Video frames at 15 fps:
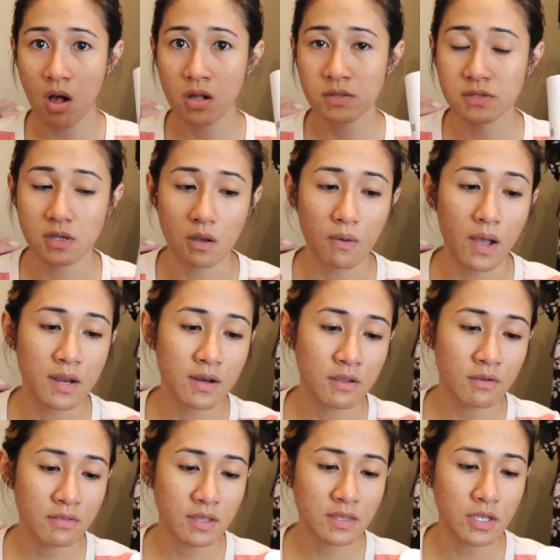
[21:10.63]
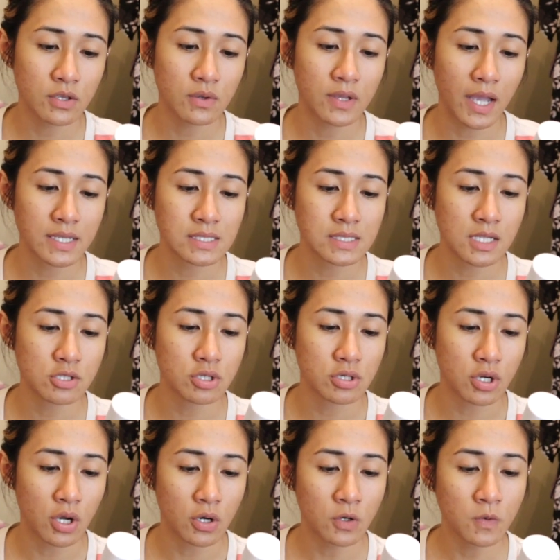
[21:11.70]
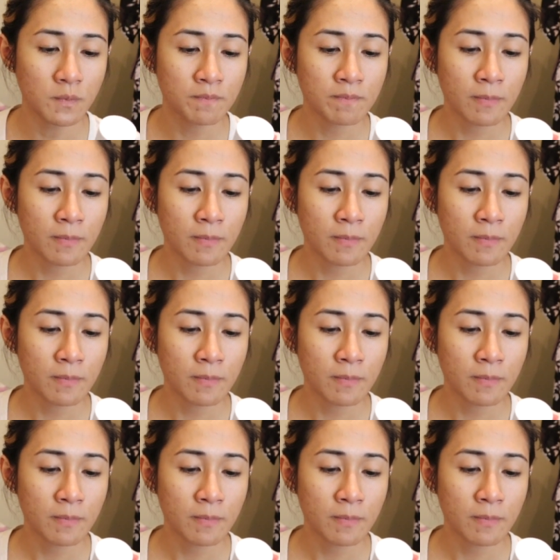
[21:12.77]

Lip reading: Also, another thing that you guys need to know,